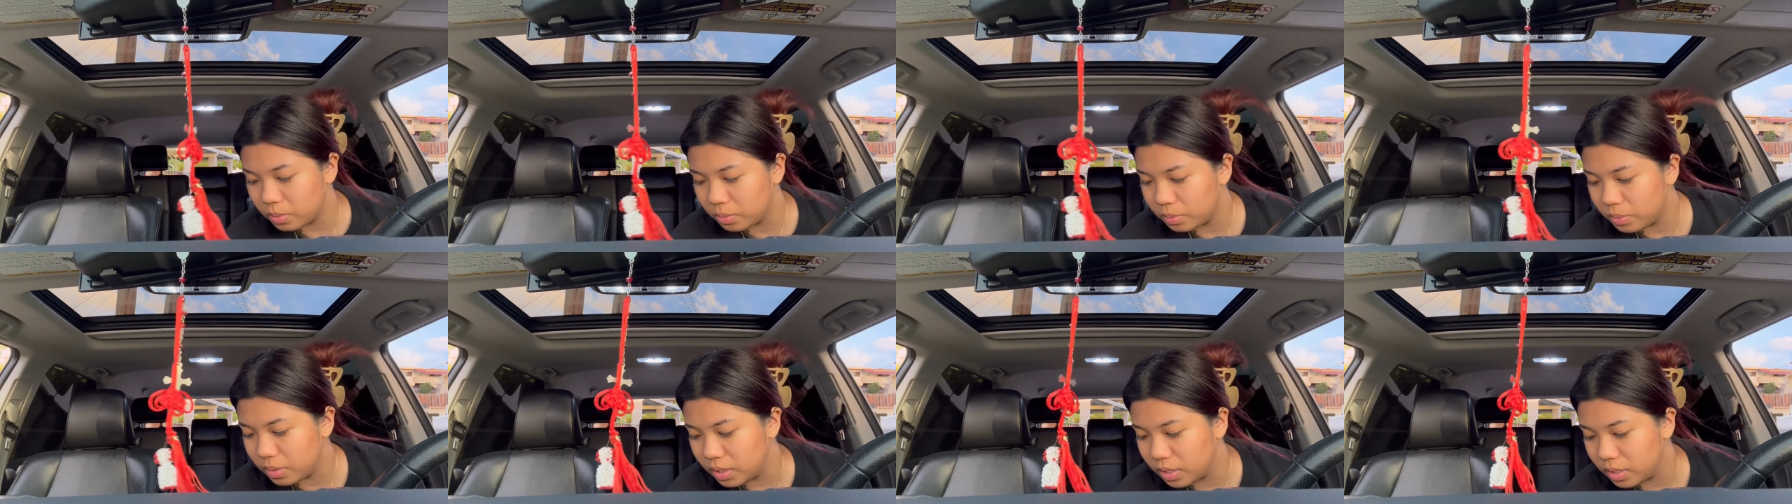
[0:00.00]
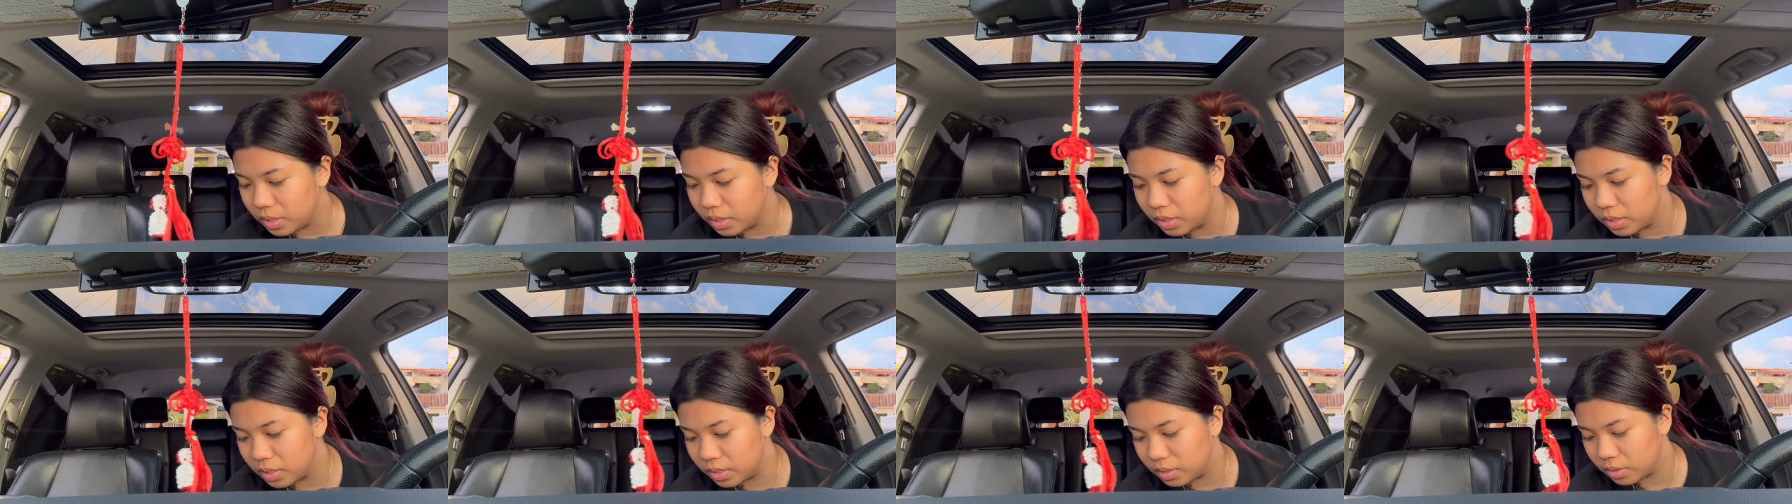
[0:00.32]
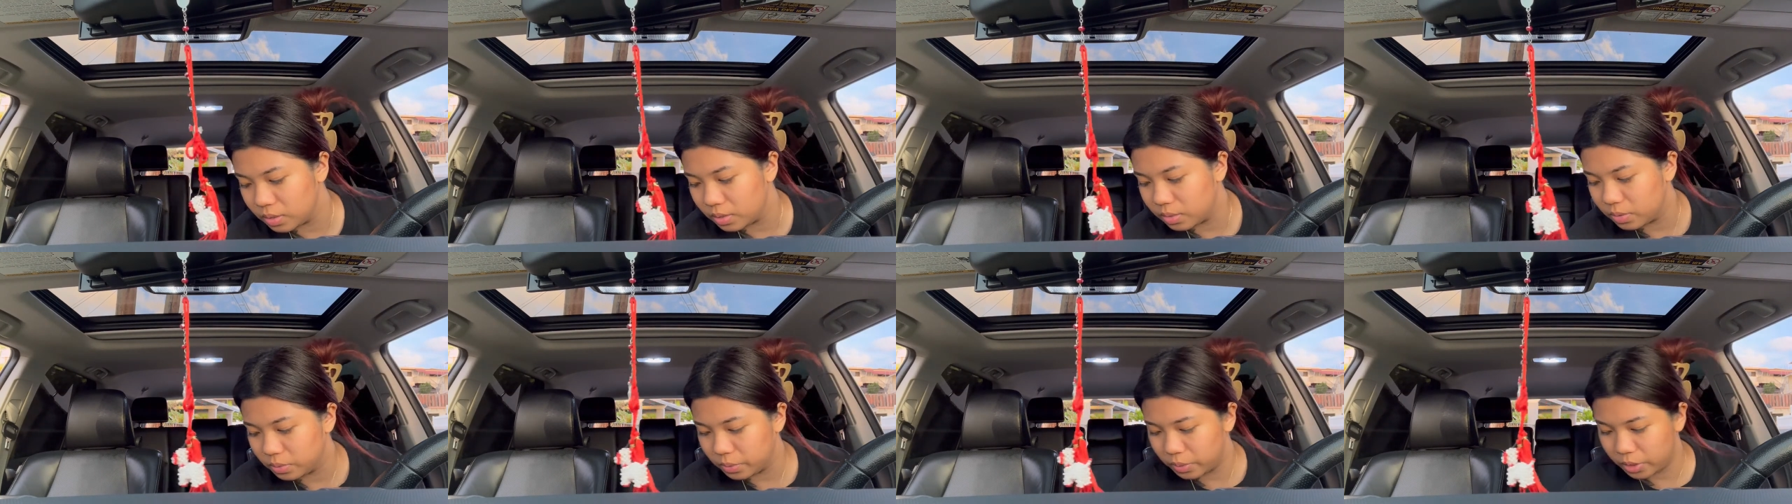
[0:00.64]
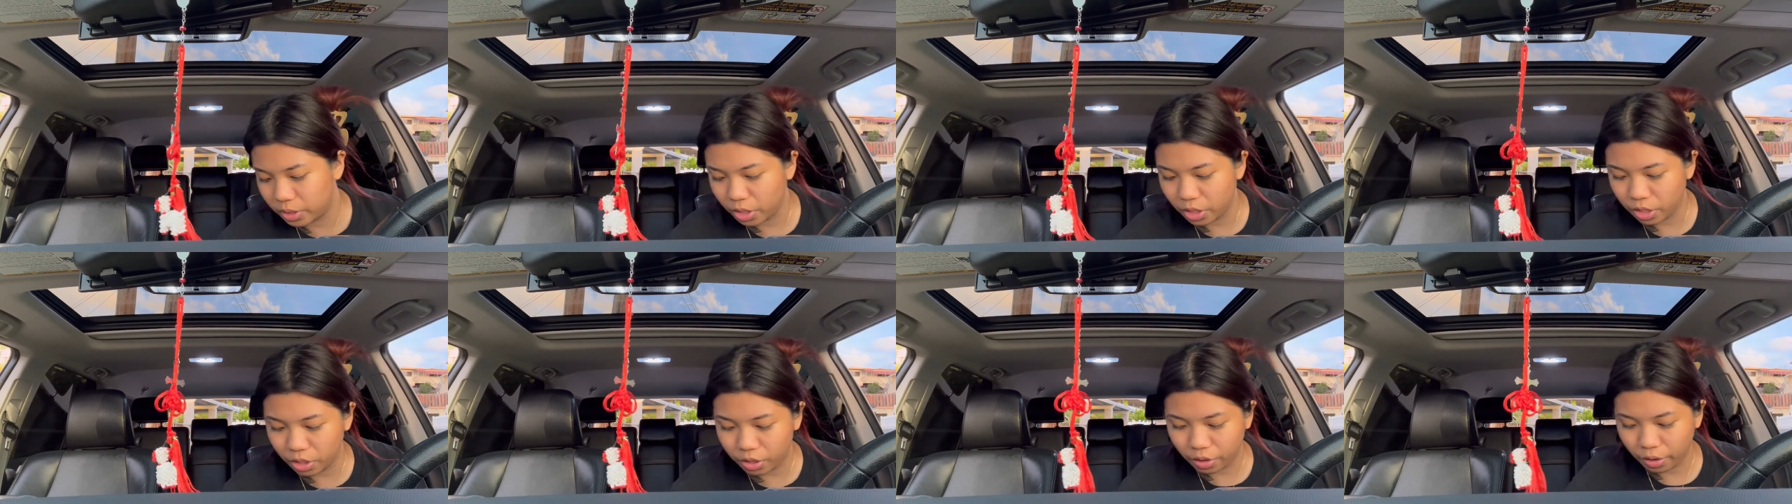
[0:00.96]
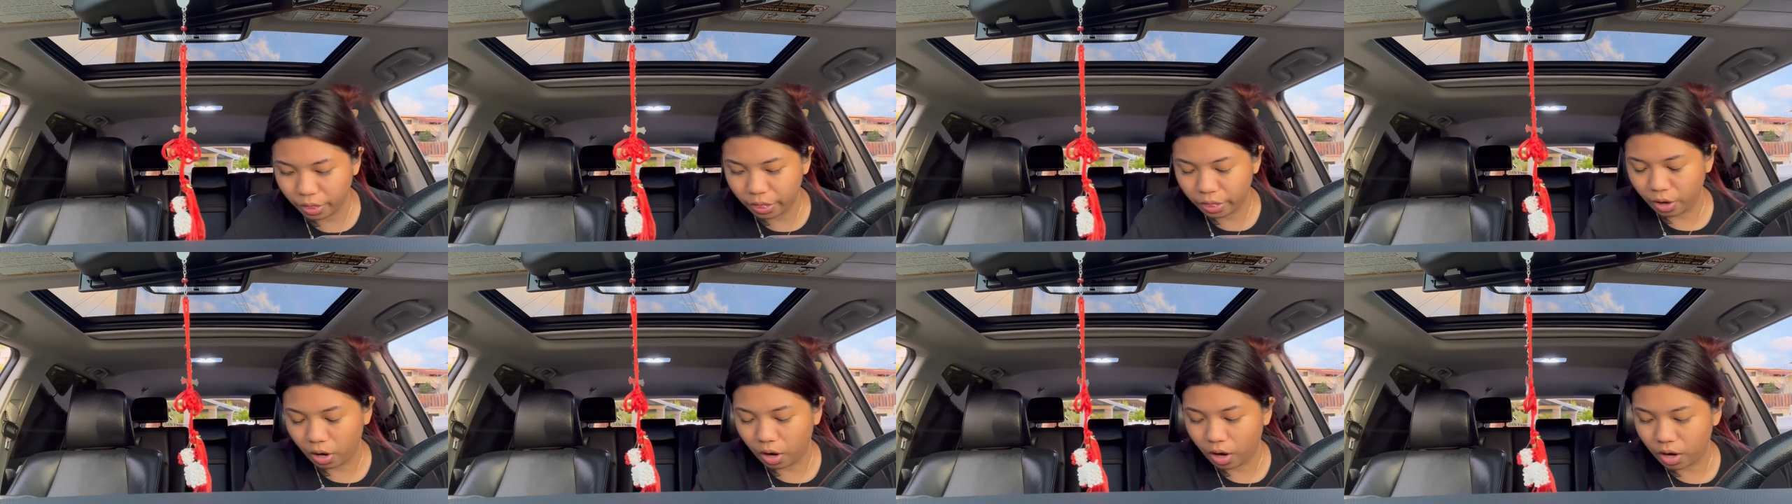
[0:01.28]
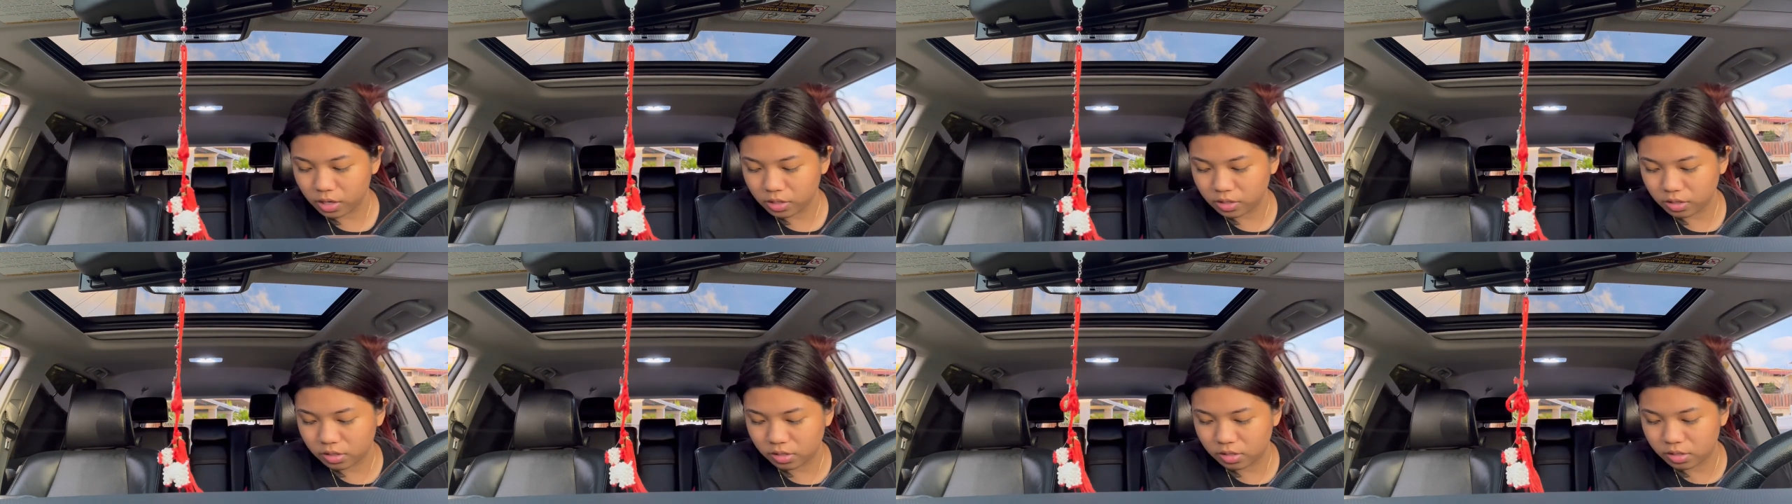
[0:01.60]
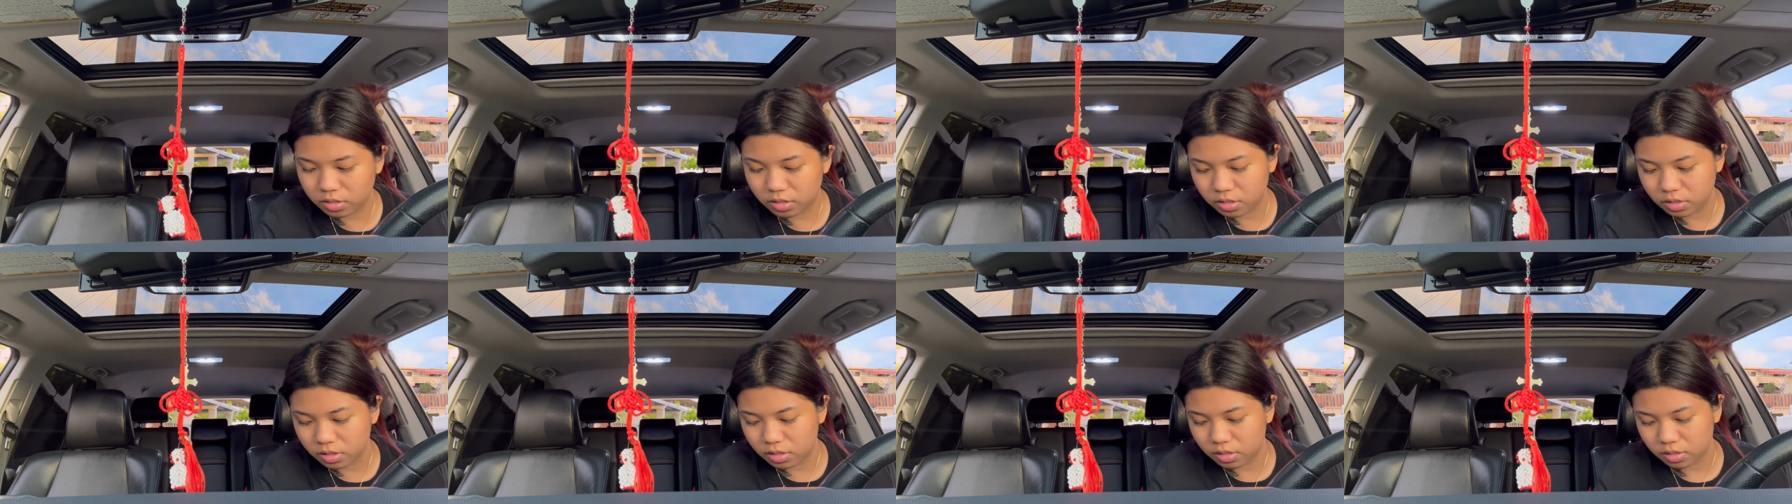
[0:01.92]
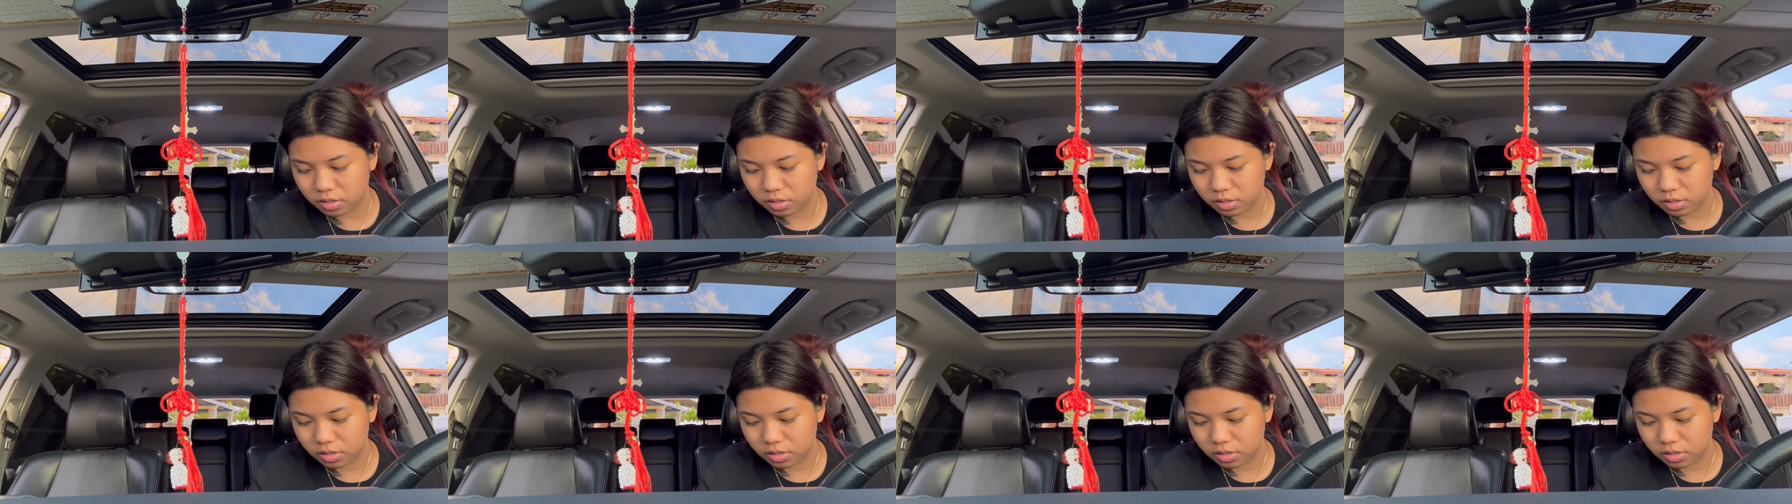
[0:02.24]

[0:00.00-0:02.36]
week, what are your thoughts?